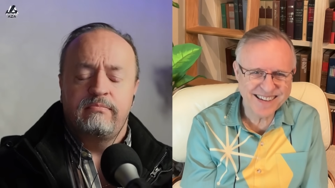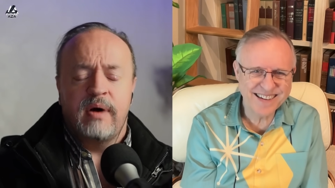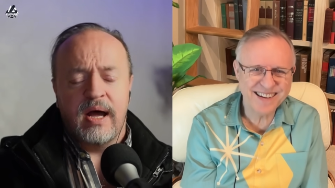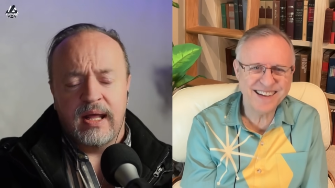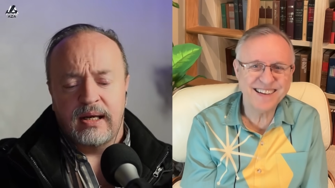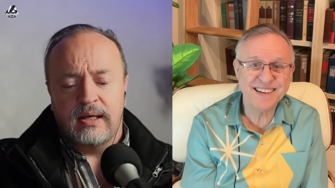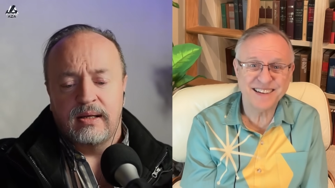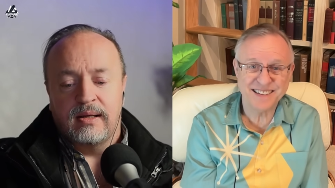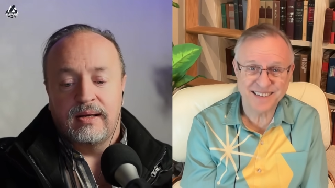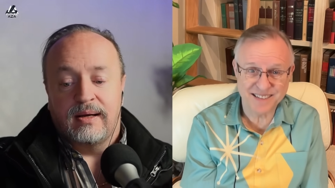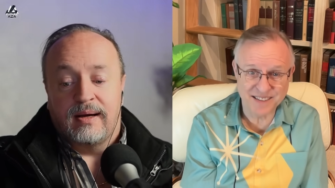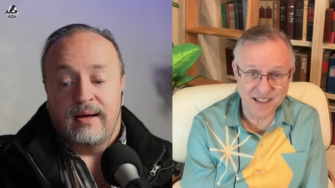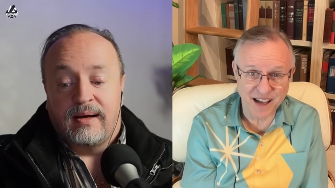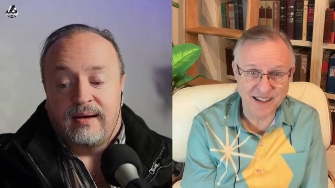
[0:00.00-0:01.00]
Speaker 1: But
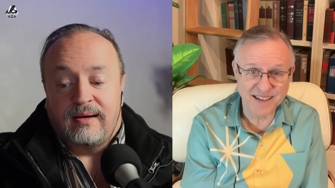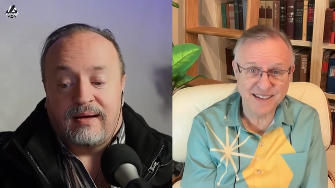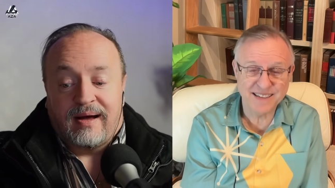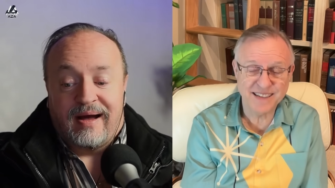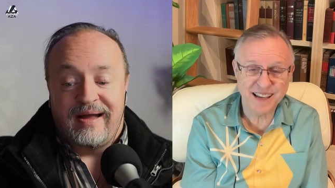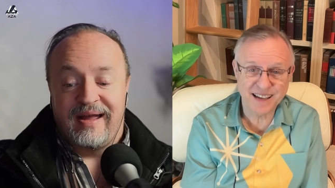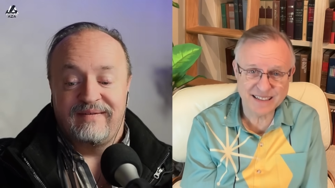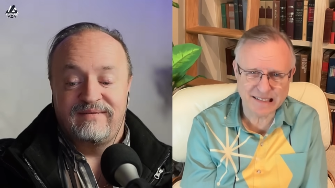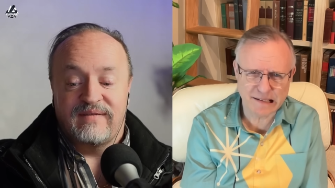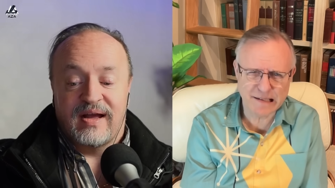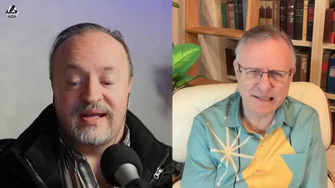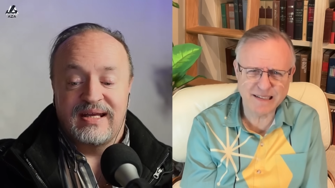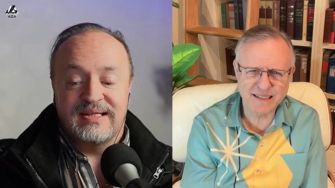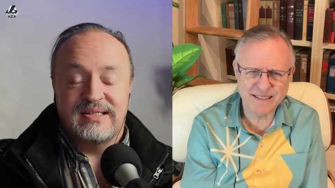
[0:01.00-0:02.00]
uh, I have,
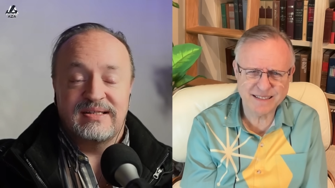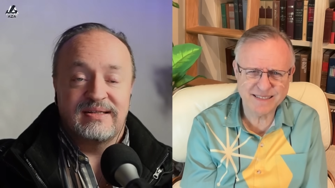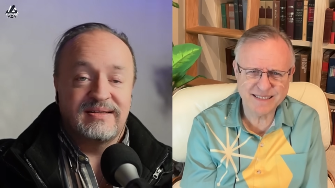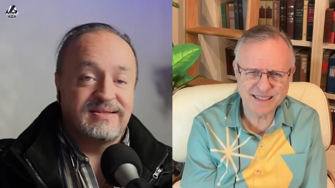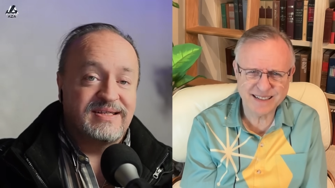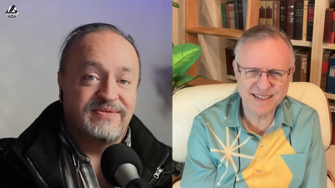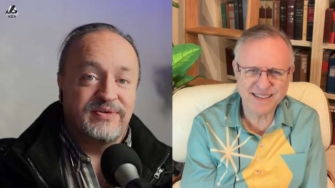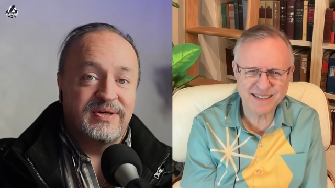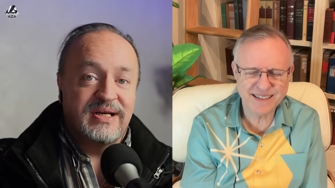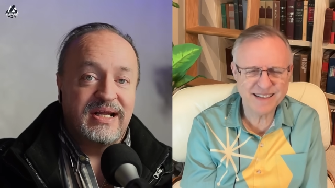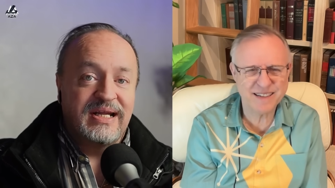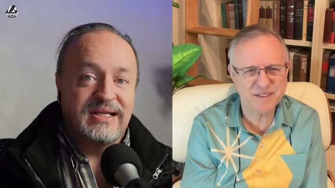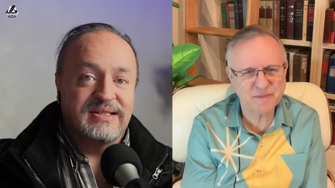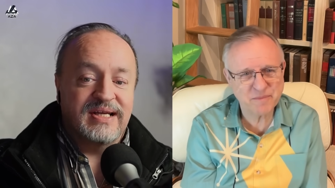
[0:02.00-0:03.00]
I guess, different
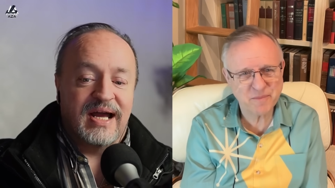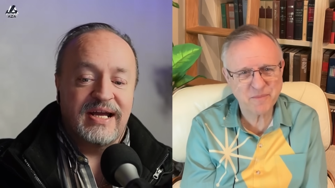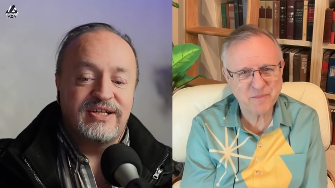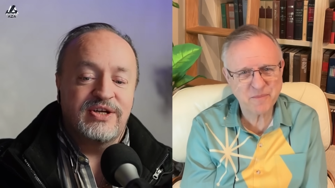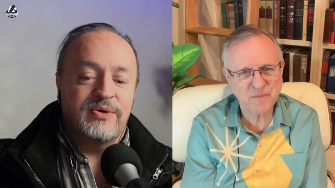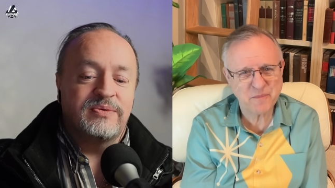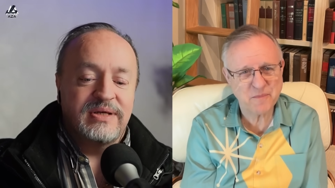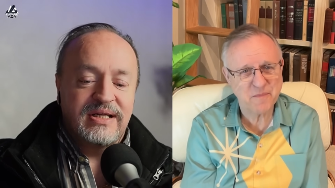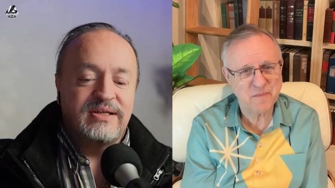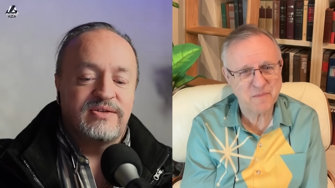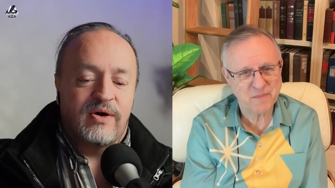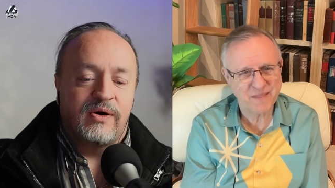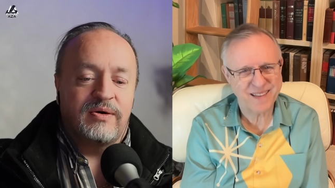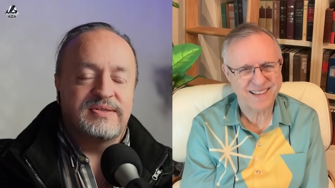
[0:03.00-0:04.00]
needs. I don't need
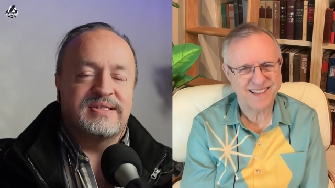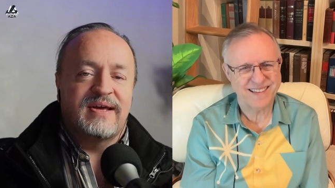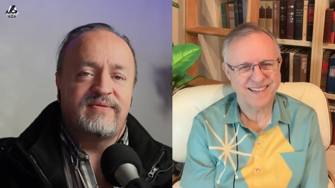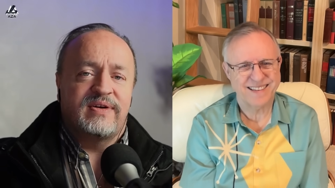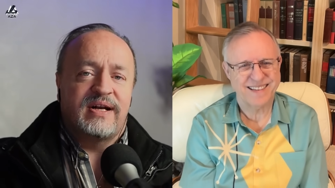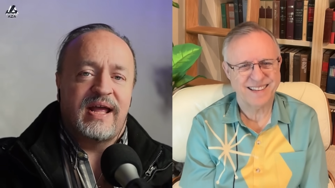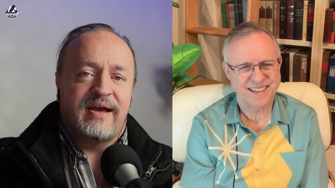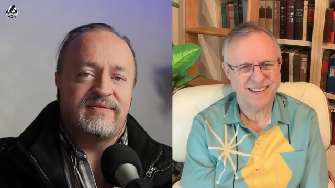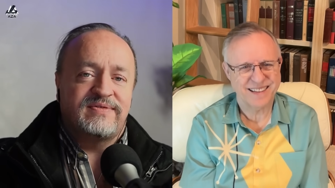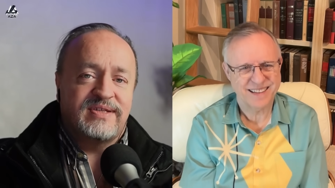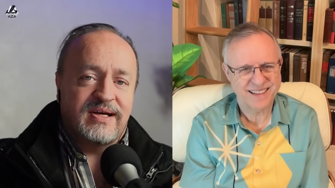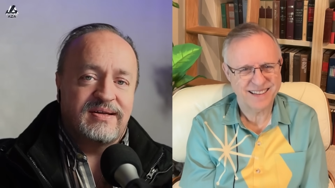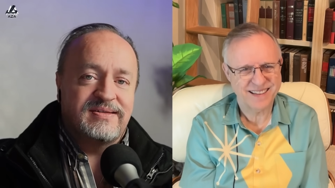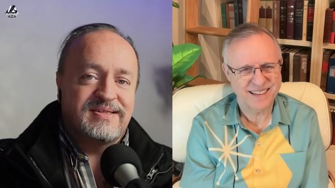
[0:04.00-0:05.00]
to haul seven and a half
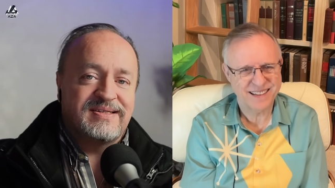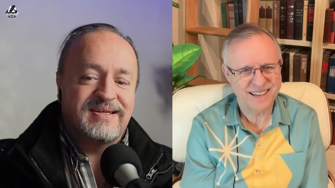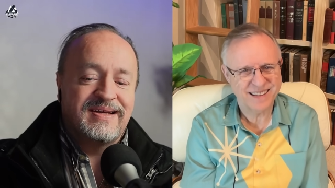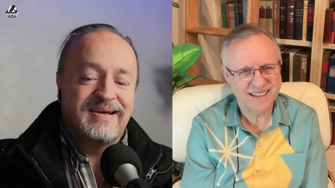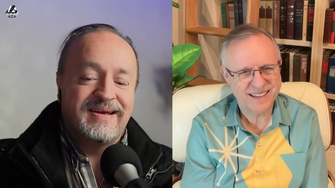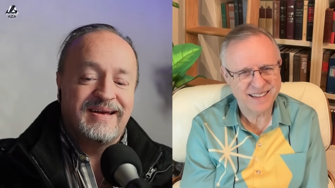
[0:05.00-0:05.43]
tons